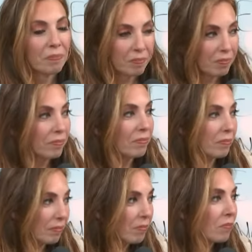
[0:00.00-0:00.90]

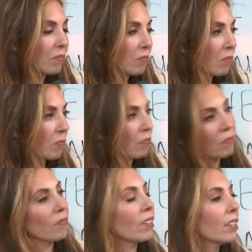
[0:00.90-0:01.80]

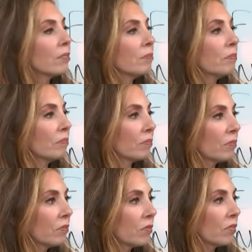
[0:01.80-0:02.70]

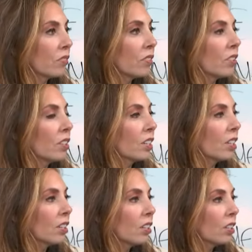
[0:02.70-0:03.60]

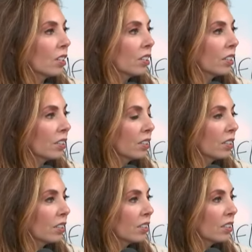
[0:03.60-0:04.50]
(silent)